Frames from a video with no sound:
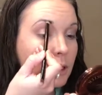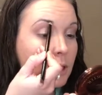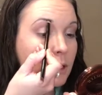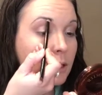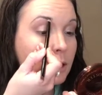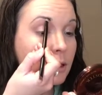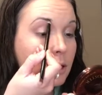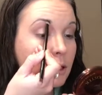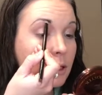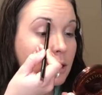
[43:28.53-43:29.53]
see this is
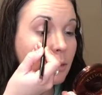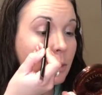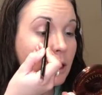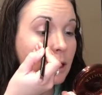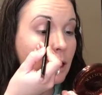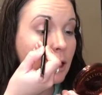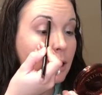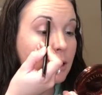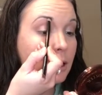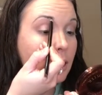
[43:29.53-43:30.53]
just because I'm being
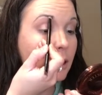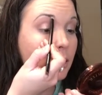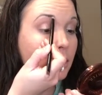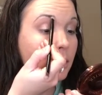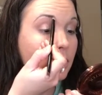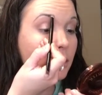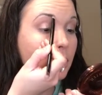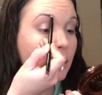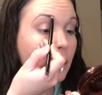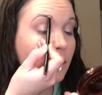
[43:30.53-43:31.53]
lazy.
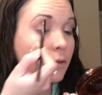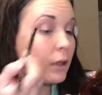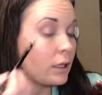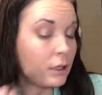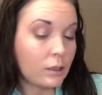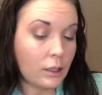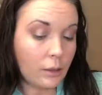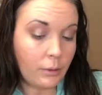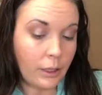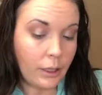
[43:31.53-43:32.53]
I don't feel like getting
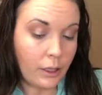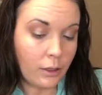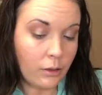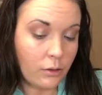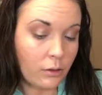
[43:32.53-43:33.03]
up right now.